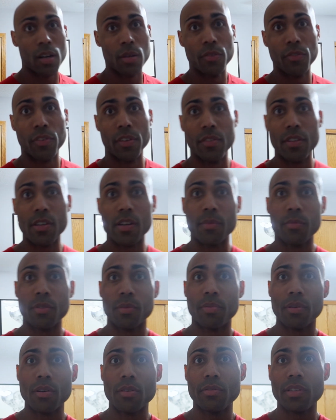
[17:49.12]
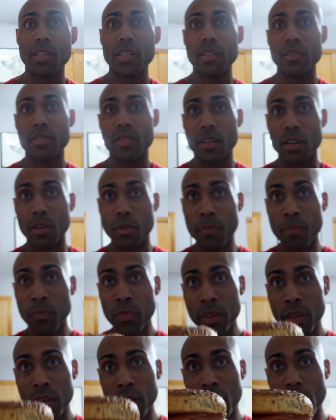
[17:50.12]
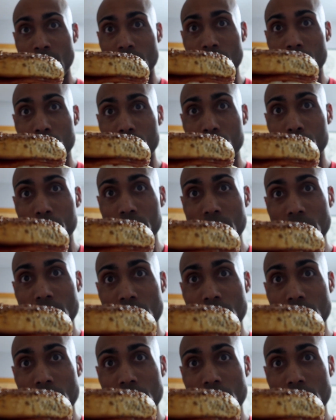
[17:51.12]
carbs, 50 grams of protein. So uh, we